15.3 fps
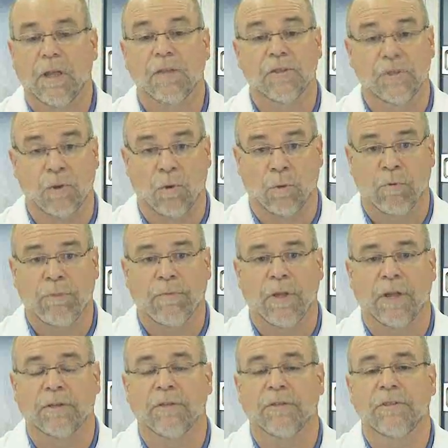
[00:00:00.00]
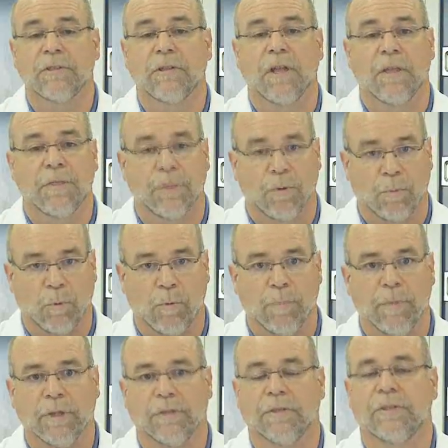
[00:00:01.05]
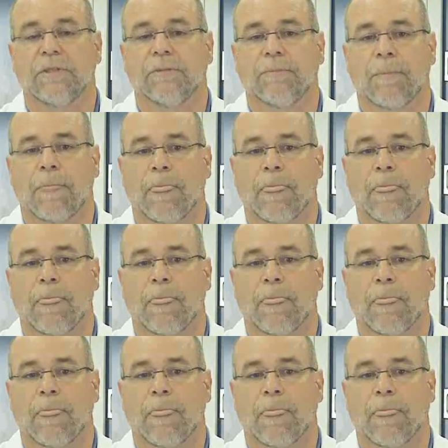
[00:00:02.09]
solar reflectance and thermal emittance.